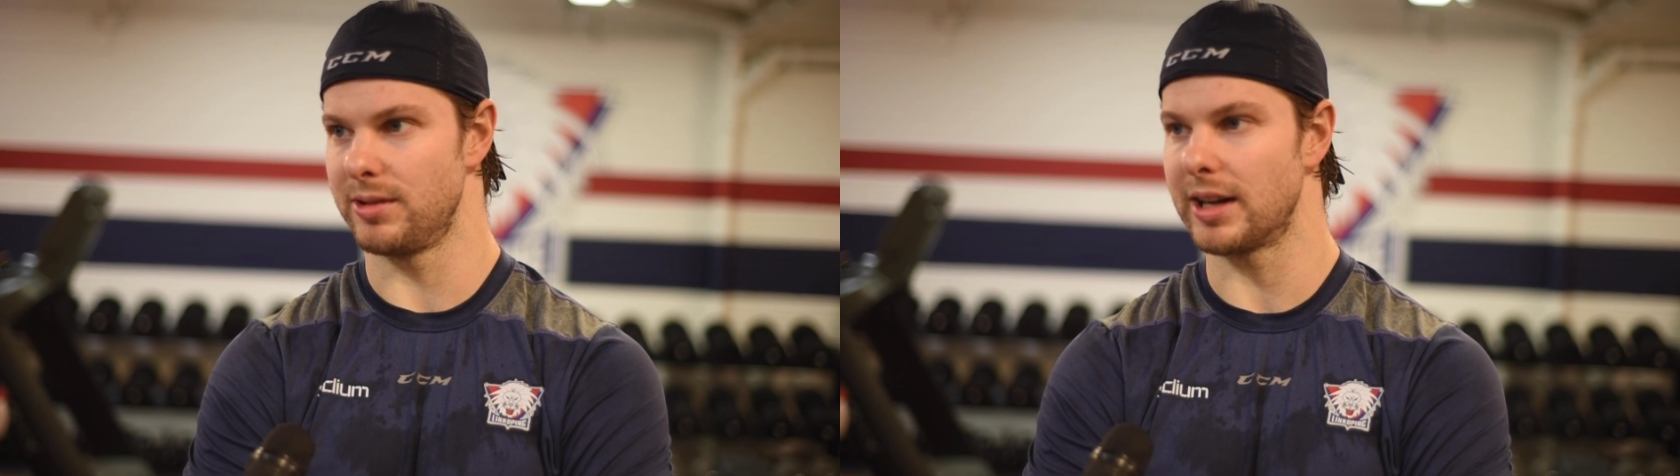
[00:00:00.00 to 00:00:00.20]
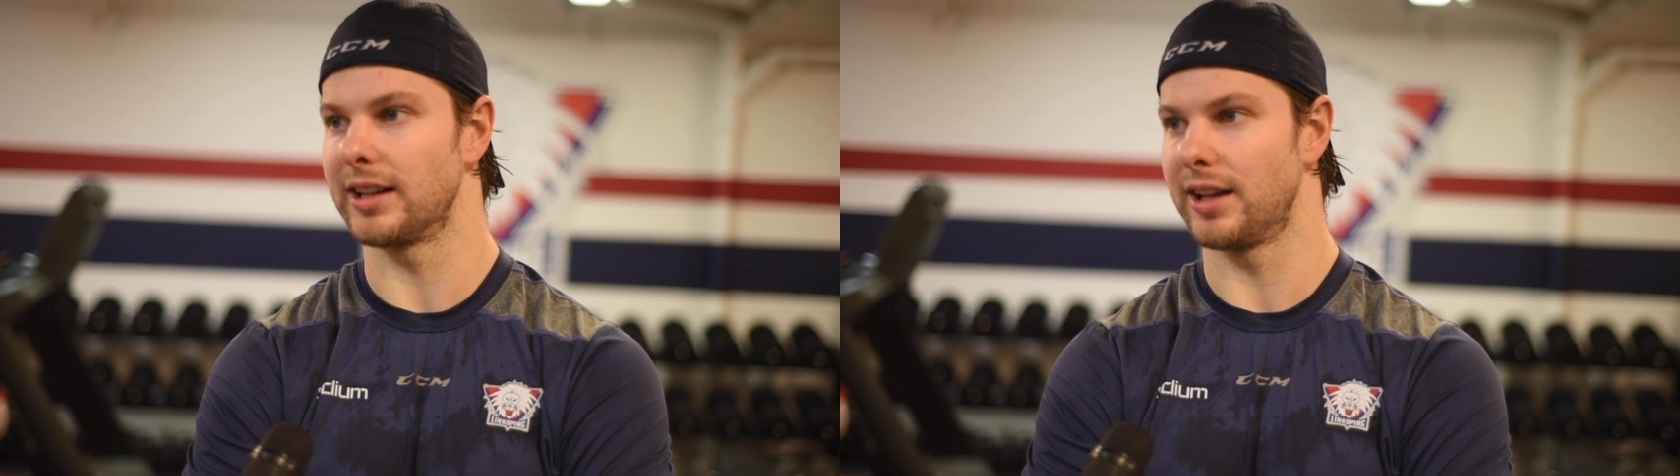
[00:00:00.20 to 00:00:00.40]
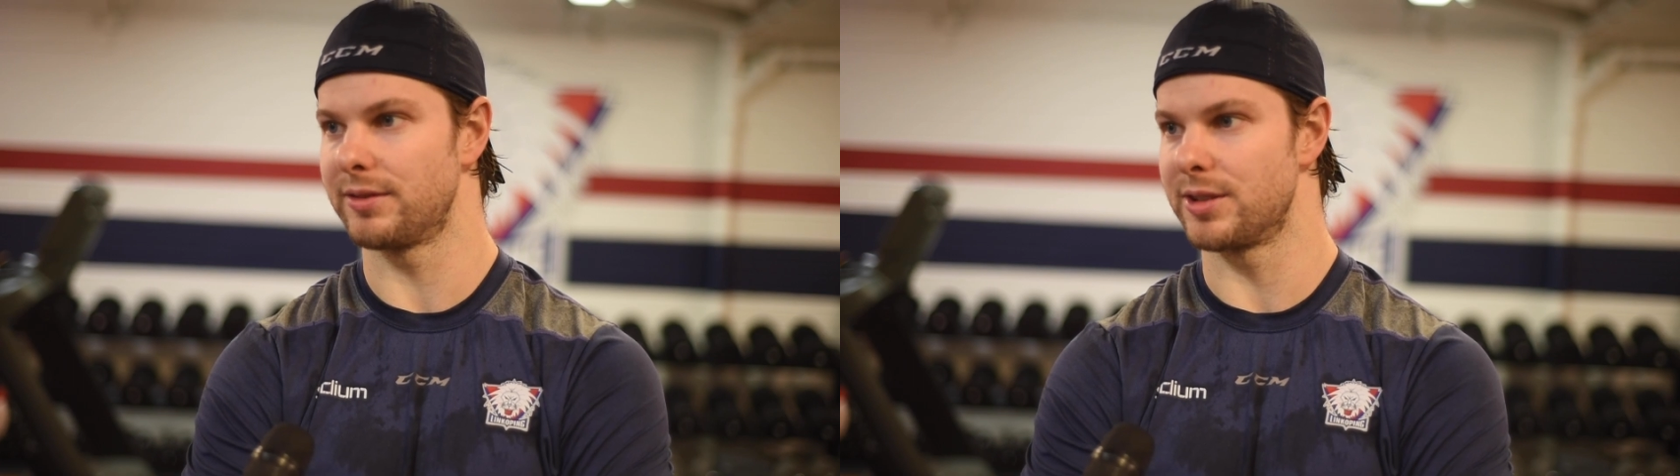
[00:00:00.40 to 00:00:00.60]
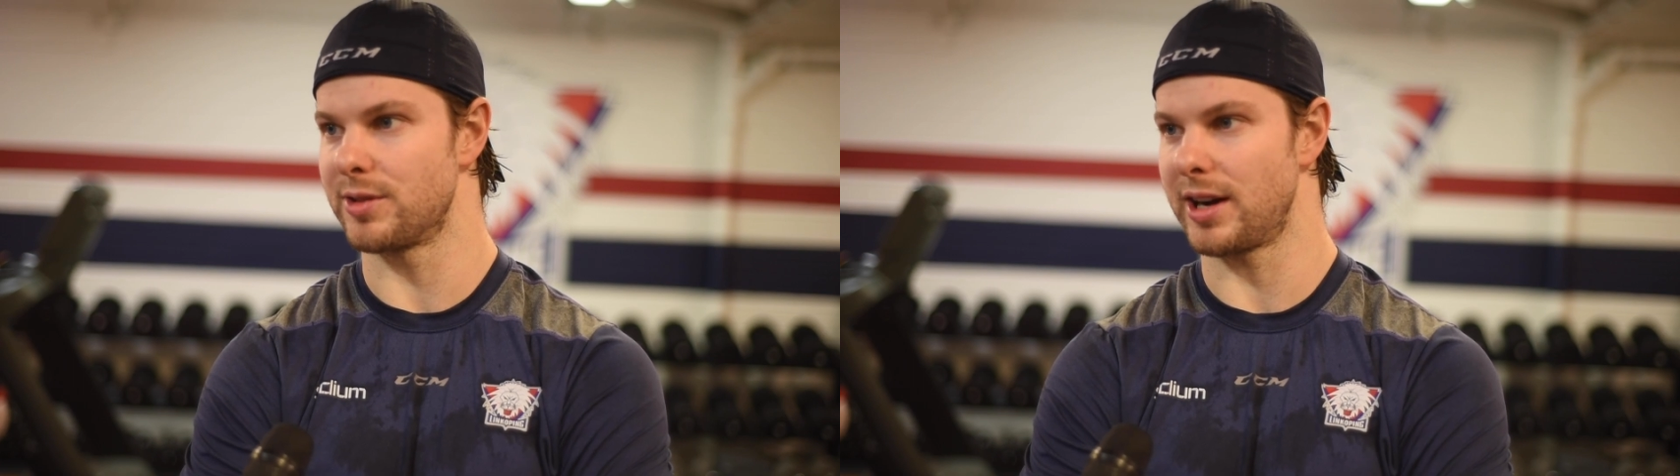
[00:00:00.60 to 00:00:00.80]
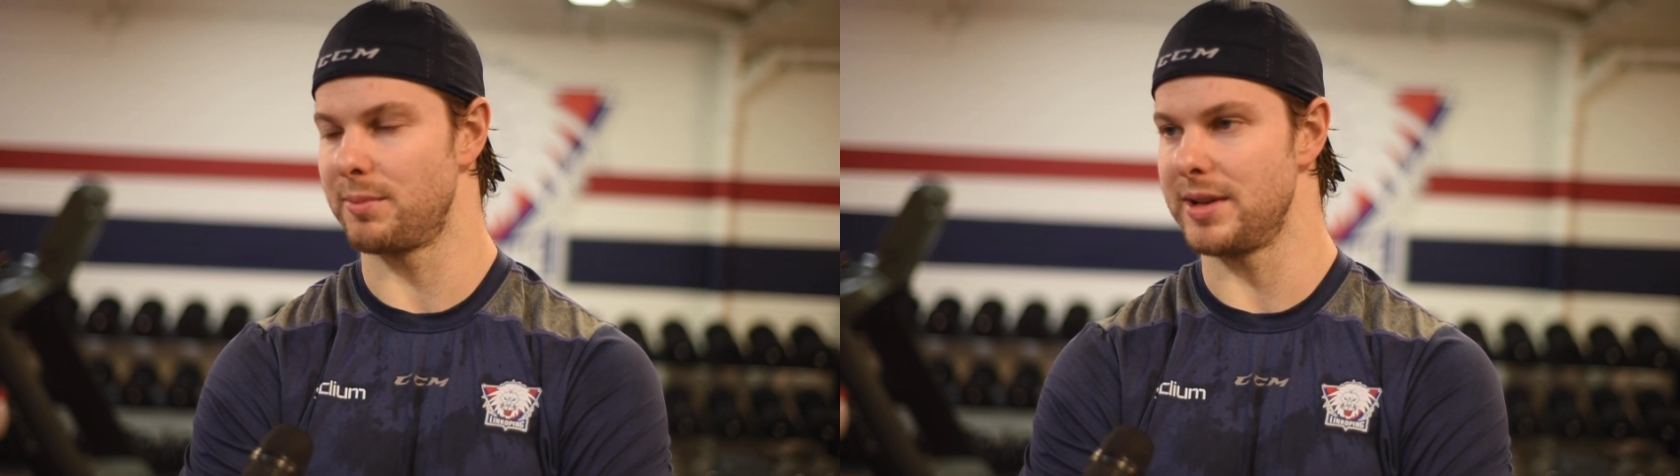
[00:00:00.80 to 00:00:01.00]
got to love to
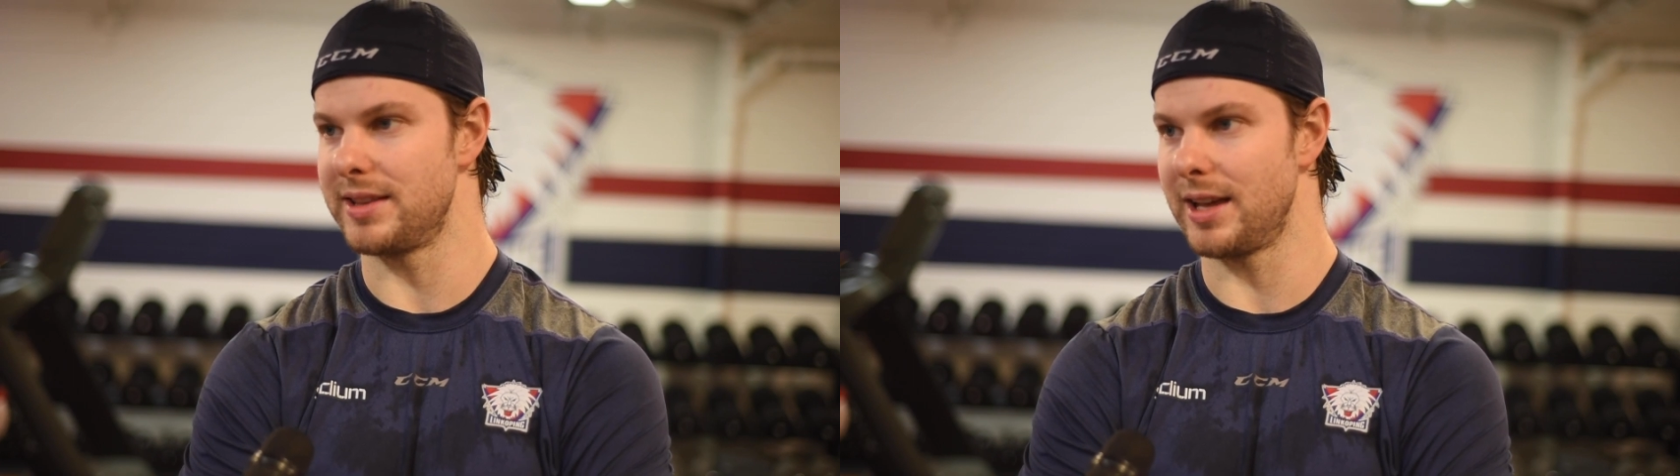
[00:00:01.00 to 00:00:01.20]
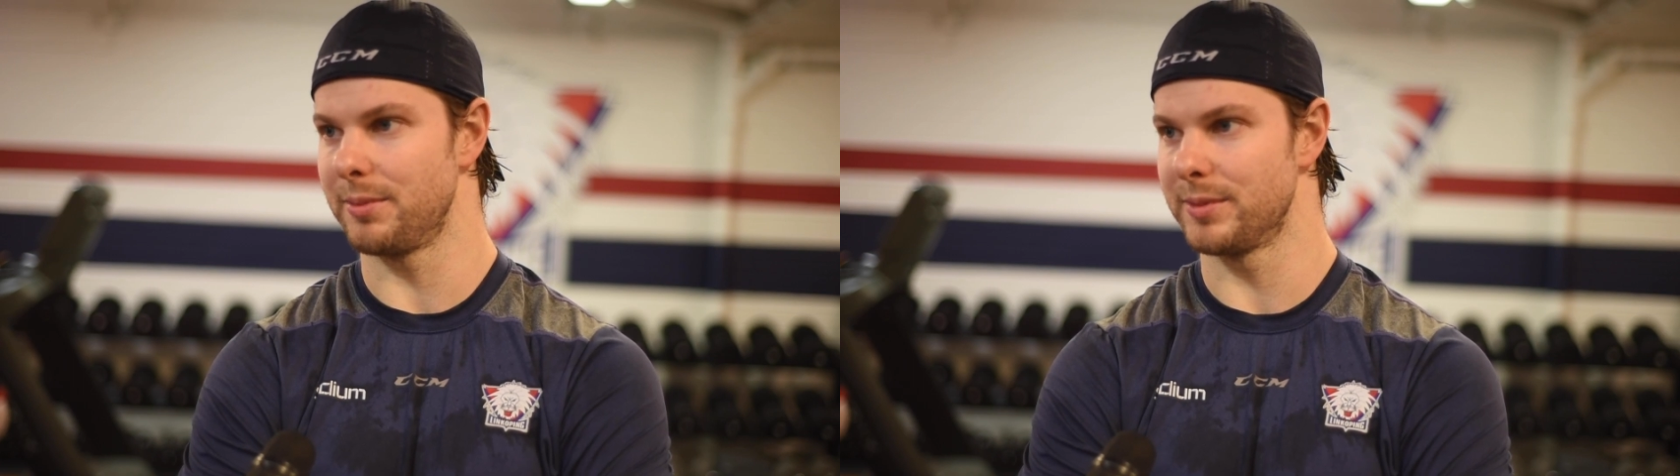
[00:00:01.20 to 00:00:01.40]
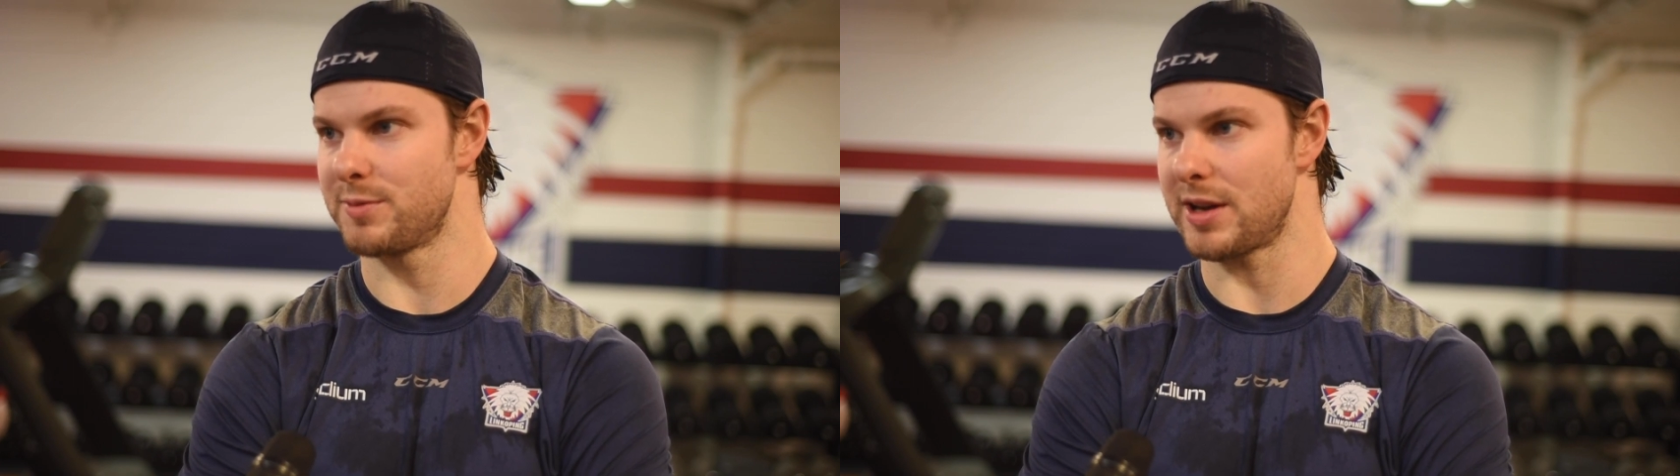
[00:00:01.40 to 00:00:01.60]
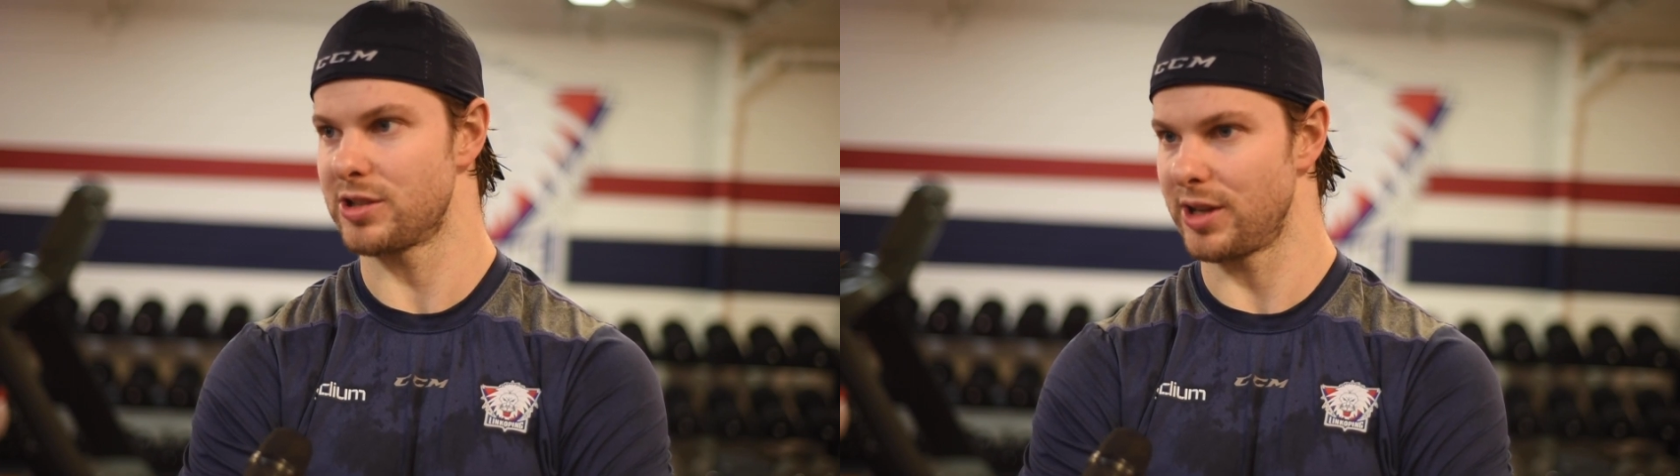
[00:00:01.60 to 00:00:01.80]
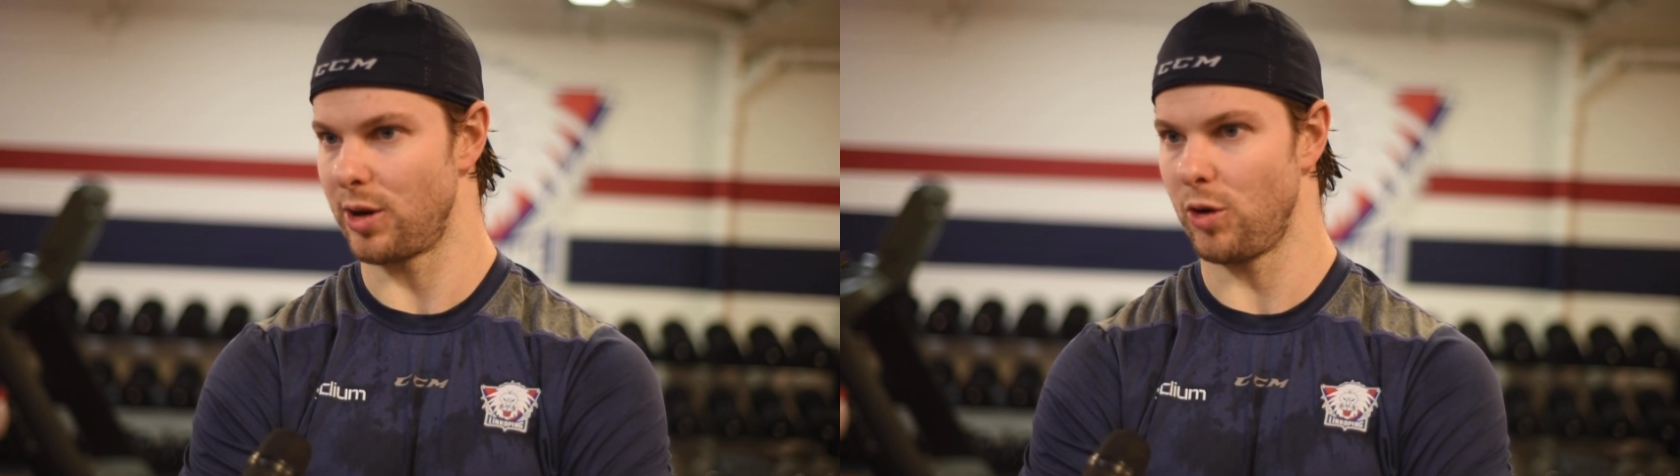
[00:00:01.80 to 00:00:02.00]
try and beat them,
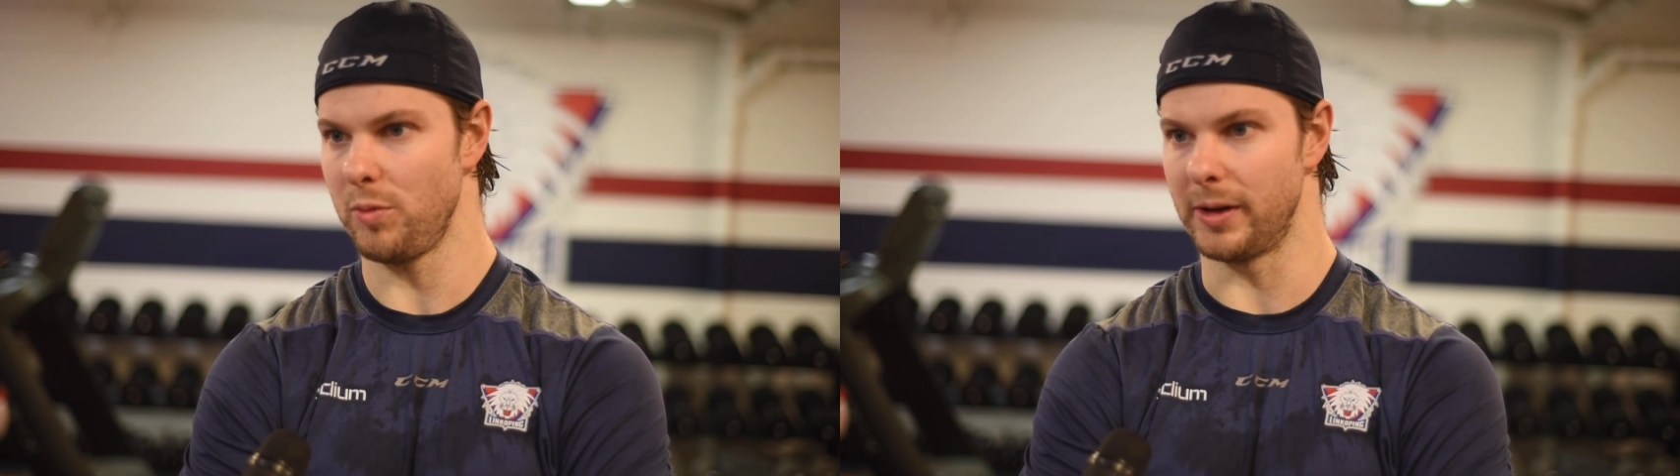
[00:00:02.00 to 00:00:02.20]
especially at home.